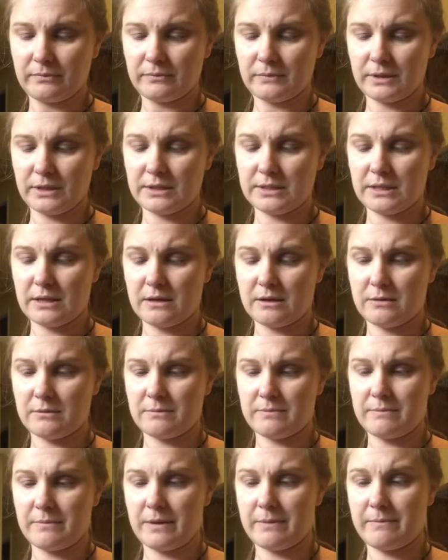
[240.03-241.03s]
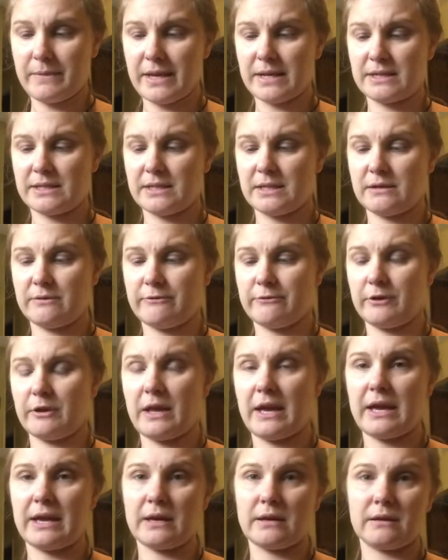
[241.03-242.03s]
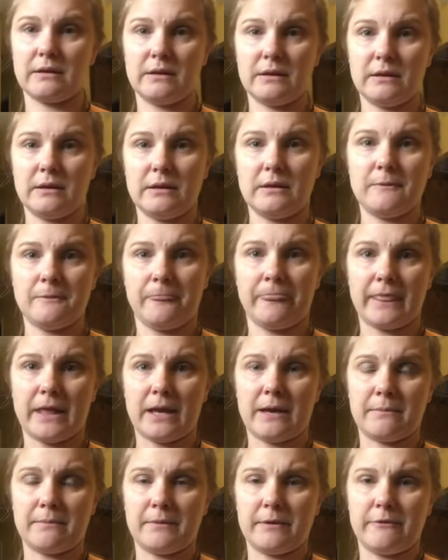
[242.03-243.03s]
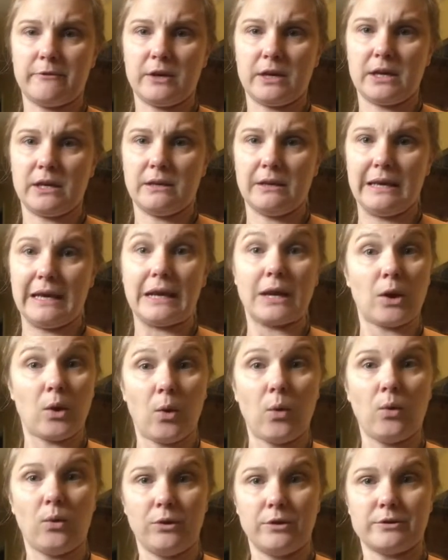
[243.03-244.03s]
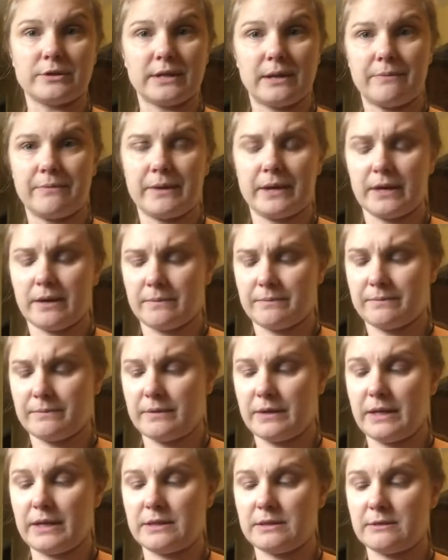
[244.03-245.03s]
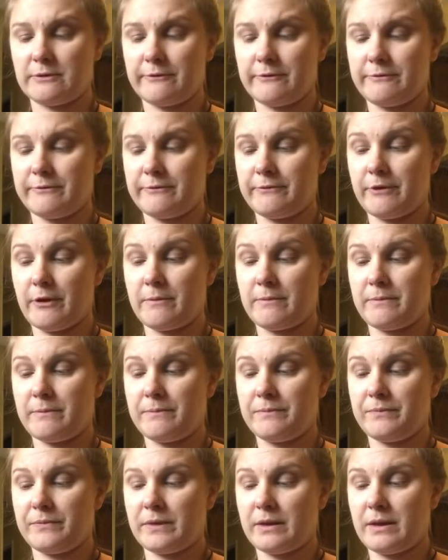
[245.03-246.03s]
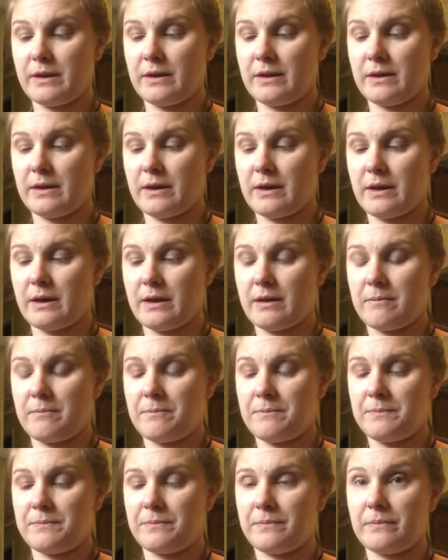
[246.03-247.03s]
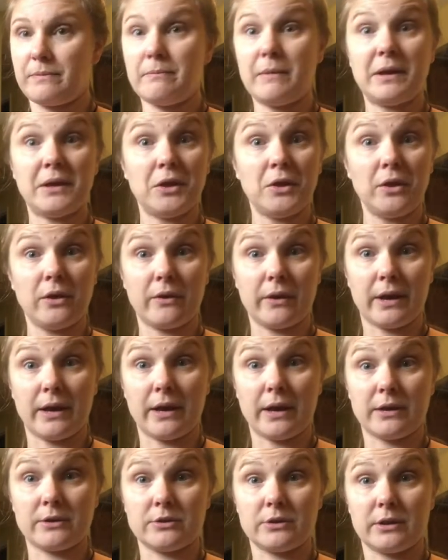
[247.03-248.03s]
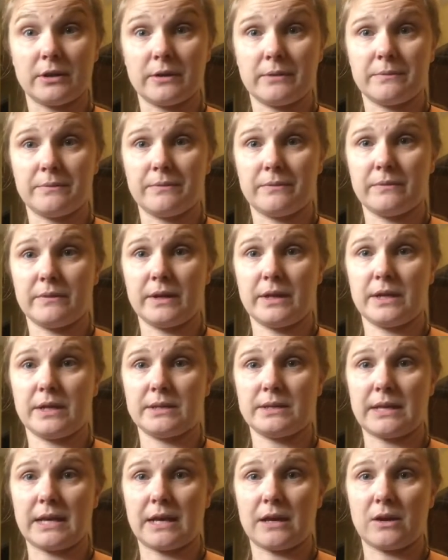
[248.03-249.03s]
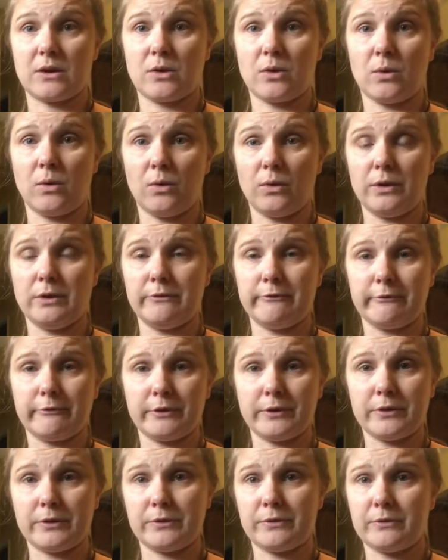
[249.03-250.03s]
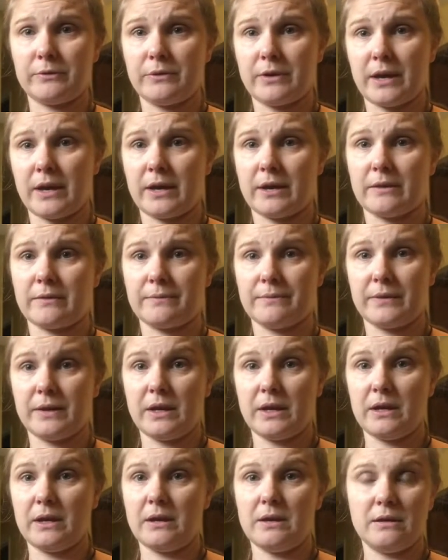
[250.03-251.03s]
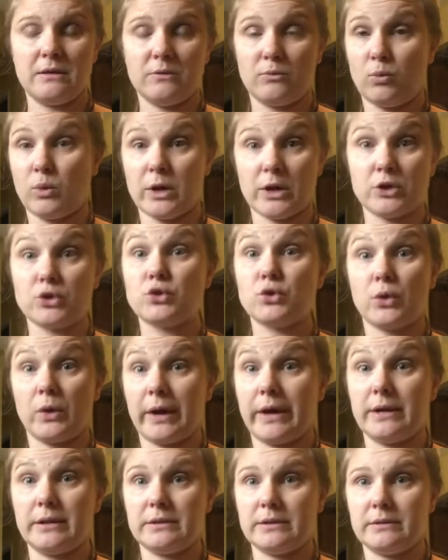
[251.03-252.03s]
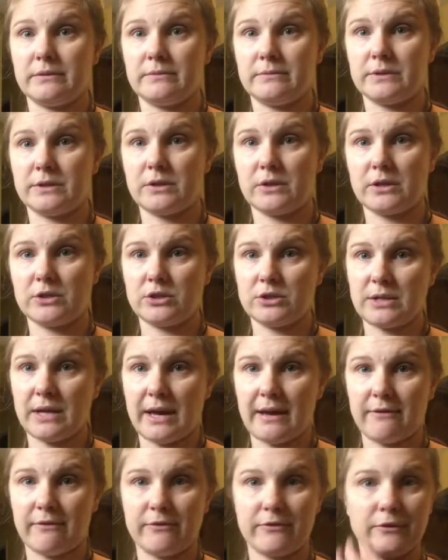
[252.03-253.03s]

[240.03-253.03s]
some medicine for, like, if you get a cold or something. It's from Melaleuca, actually, and it's like a cold and flu thing. It works great. So I just have,